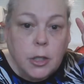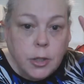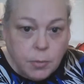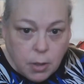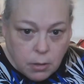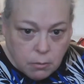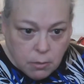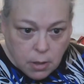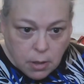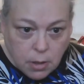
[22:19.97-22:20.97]

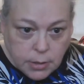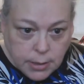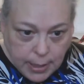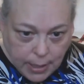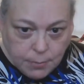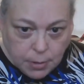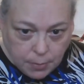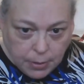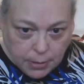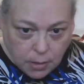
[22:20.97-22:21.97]
Tomorrow today I'm going
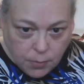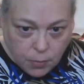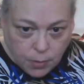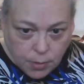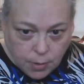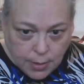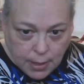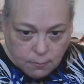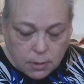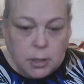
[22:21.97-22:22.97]
to get those borders on
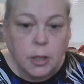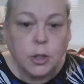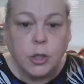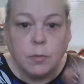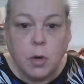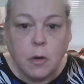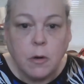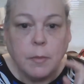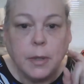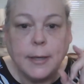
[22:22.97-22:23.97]
that one. Tomorrow
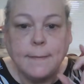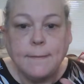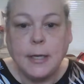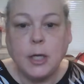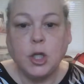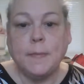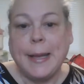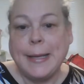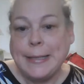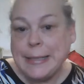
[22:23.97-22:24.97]
I'm going to finish
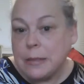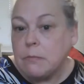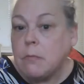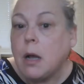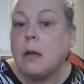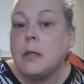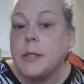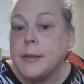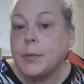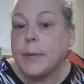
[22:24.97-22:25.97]
my small
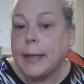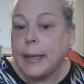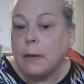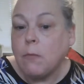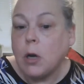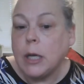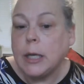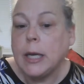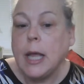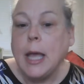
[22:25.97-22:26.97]
spring
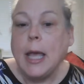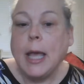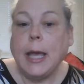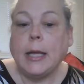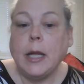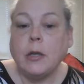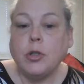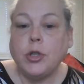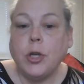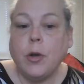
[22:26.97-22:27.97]
one and I'll
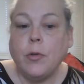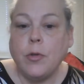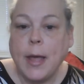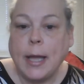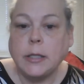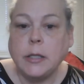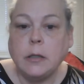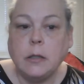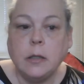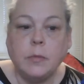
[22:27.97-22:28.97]
show that to
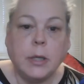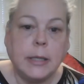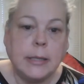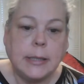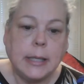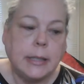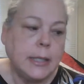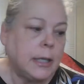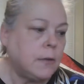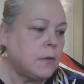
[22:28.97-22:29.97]
you because it's got the
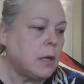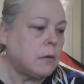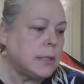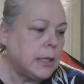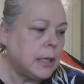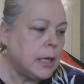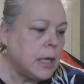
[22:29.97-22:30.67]
tiny flowers in it.